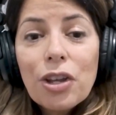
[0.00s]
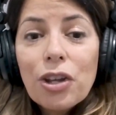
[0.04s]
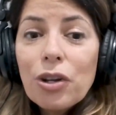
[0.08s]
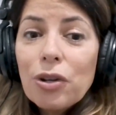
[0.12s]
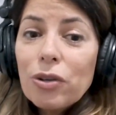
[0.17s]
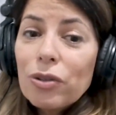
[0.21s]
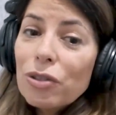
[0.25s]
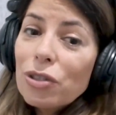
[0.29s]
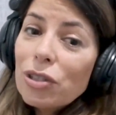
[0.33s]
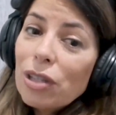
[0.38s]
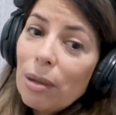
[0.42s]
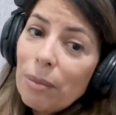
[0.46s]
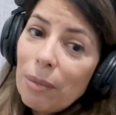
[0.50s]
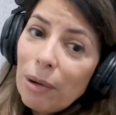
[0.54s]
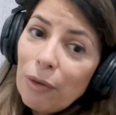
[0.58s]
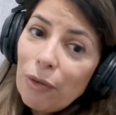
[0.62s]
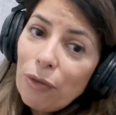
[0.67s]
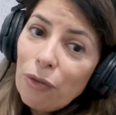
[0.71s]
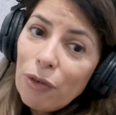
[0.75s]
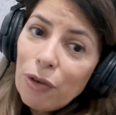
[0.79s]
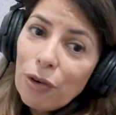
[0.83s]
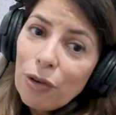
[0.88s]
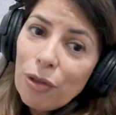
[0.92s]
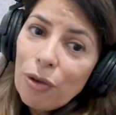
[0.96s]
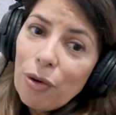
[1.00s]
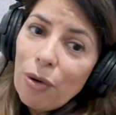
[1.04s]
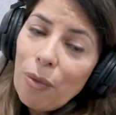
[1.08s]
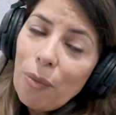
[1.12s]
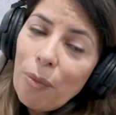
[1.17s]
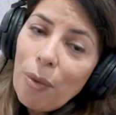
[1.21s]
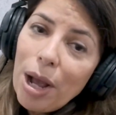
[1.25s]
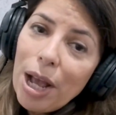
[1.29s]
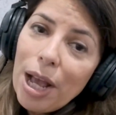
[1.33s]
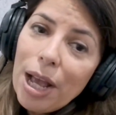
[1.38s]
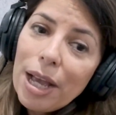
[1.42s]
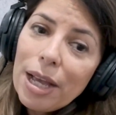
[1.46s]
Some are further
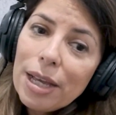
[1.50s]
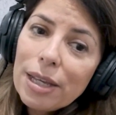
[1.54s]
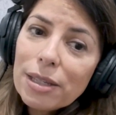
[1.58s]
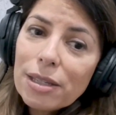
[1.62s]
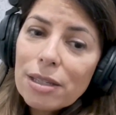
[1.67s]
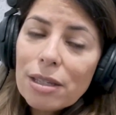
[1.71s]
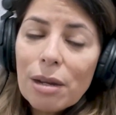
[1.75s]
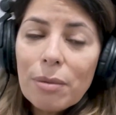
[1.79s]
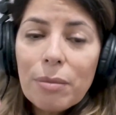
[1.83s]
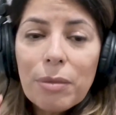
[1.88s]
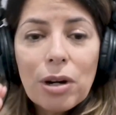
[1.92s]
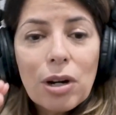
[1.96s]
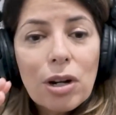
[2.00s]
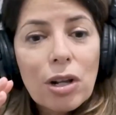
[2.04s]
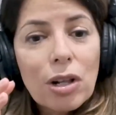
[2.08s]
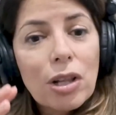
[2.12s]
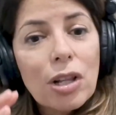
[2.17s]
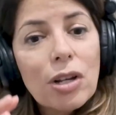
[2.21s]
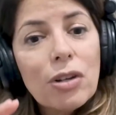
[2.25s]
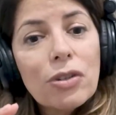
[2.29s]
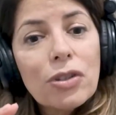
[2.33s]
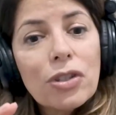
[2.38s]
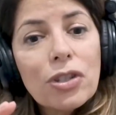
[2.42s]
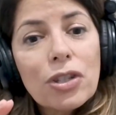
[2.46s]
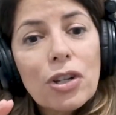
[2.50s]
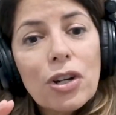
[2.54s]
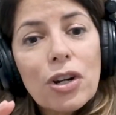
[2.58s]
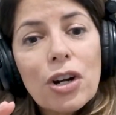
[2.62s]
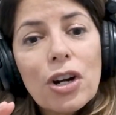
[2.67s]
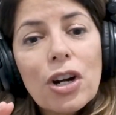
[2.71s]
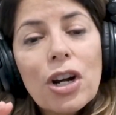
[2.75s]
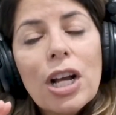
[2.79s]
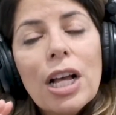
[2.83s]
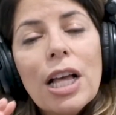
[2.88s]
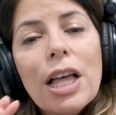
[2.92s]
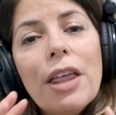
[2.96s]
away, some are
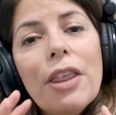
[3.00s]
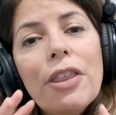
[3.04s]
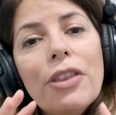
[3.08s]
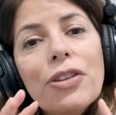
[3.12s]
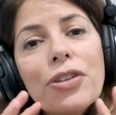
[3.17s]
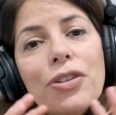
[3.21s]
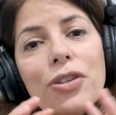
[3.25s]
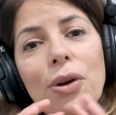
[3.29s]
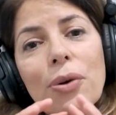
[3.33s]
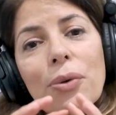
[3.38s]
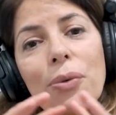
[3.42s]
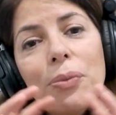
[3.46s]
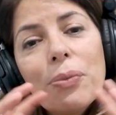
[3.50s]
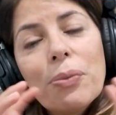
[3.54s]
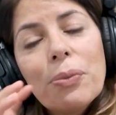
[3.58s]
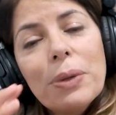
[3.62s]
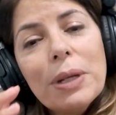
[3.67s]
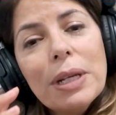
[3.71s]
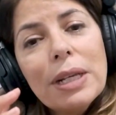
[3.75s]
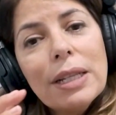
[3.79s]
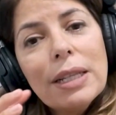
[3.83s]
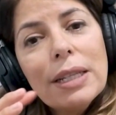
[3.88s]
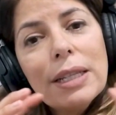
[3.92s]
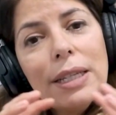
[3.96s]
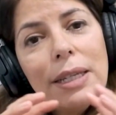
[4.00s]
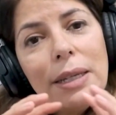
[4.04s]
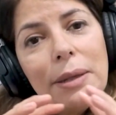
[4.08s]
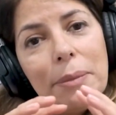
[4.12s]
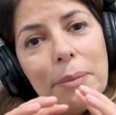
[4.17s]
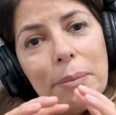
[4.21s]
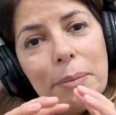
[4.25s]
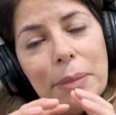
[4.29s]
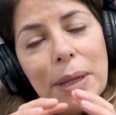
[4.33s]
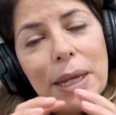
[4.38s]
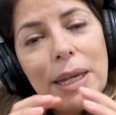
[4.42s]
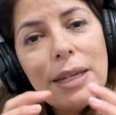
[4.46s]
closer. So really
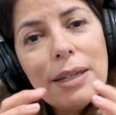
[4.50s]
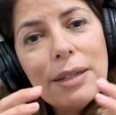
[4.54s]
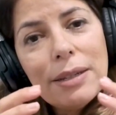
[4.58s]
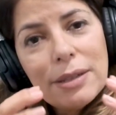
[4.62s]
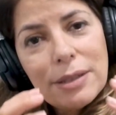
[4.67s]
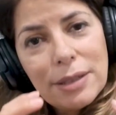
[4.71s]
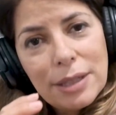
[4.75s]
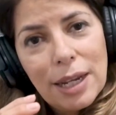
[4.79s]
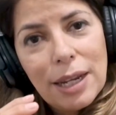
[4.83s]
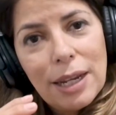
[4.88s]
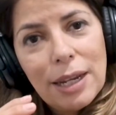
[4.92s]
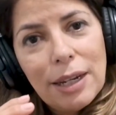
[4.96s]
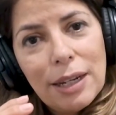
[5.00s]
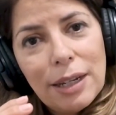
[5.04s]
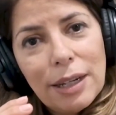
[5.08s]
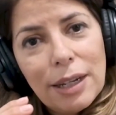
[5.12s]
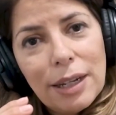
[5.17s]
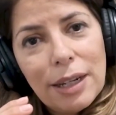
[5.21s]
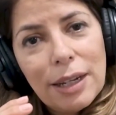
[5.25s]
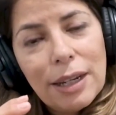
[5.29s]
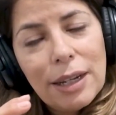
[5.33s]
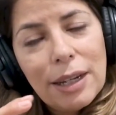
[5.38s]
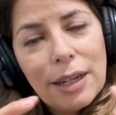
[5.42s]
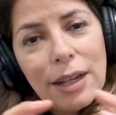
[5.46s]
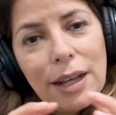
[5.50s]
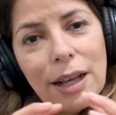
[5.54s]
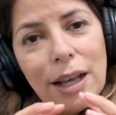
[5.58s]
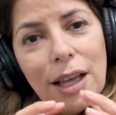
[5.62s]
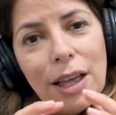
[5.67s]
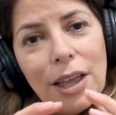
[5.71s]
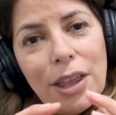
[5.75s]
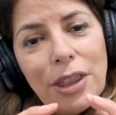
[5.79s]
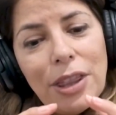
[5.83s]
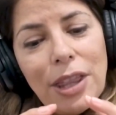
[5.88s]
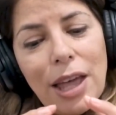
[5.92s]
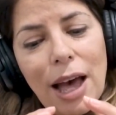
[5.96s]
maintaining
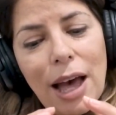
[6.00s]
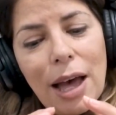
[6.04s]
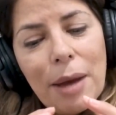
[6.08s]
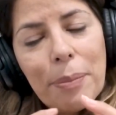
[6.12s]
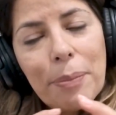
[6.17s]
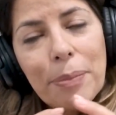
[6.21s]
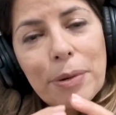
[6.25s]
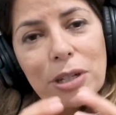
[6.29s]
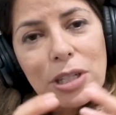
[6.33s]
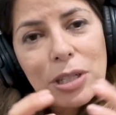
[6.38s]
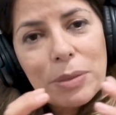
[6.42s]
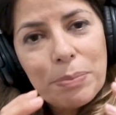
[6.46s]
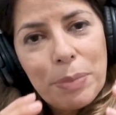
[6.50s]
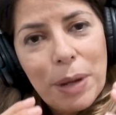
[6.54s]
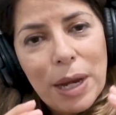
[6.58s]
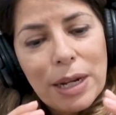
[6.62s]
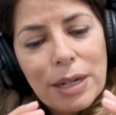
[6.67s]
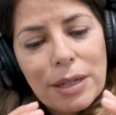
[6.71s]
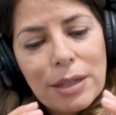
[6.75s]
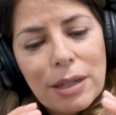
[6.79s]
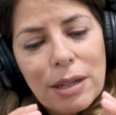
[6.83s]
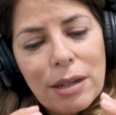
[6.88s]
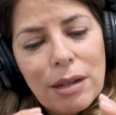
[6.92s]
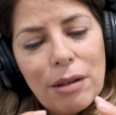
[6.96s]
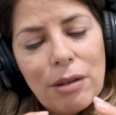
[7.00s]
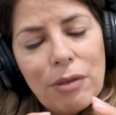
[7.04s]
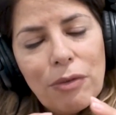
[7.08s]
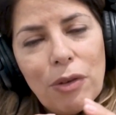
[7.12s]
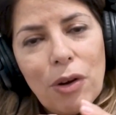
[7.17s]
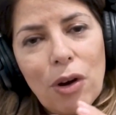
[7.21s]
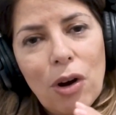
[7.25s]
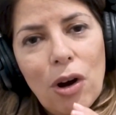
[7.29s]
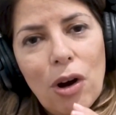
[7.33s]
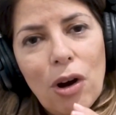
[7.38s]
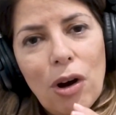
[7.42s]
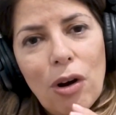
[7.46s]
that perspective
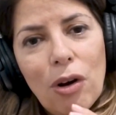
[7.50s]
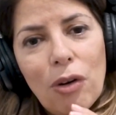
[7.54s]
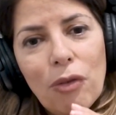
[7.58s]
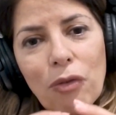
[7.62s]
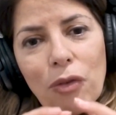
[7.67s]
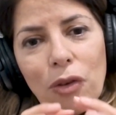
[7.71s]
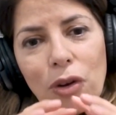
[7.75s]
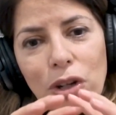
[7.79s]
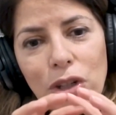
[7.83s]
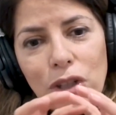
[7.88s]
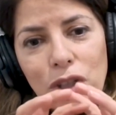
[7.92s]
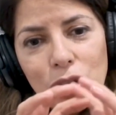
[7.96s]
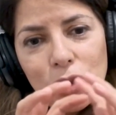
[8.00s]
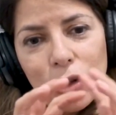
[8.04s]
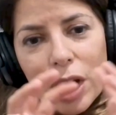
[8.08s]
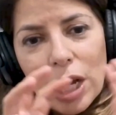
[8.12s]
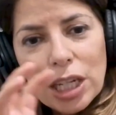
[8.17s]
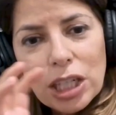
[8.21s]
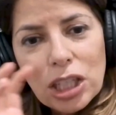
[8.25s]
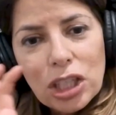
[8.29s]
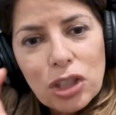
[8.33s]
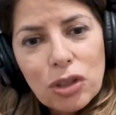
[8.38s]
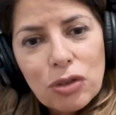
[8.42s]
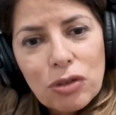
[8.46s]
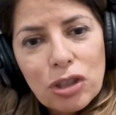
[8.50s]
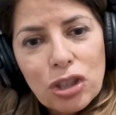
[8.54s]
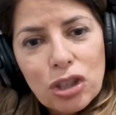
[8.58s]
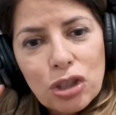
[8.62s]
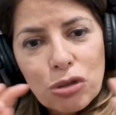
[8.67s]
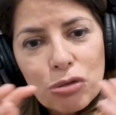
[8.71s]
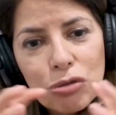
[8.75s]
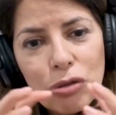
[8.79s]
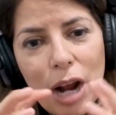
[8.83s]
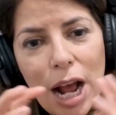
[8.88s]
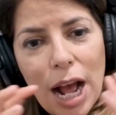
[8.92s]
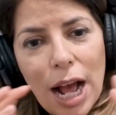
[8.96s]
of trying to
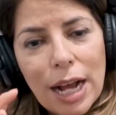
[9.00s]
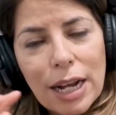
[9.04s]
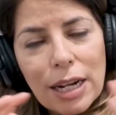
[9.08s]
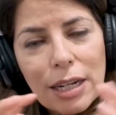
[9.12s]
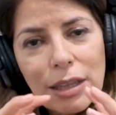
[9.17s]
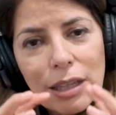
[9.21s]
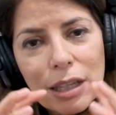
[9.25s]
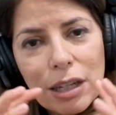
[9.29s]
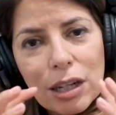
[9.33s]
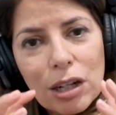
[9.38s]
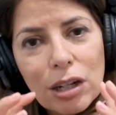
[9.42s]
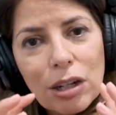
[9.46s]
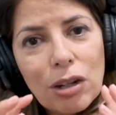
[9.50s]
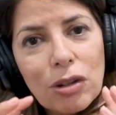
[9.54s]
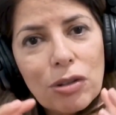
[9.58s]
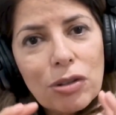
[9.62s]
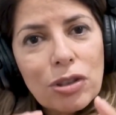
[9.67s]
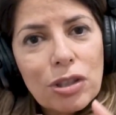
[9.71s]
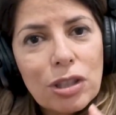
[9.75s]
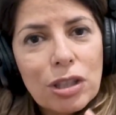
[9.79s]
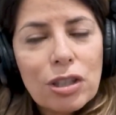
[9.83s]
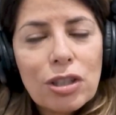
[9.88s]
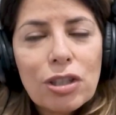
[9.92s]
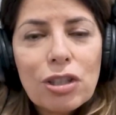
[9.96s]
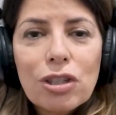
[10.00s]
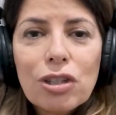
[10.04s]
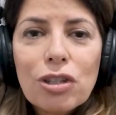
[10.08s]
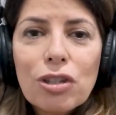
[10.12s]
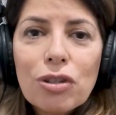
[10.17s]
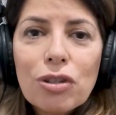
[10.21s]
attract the closest to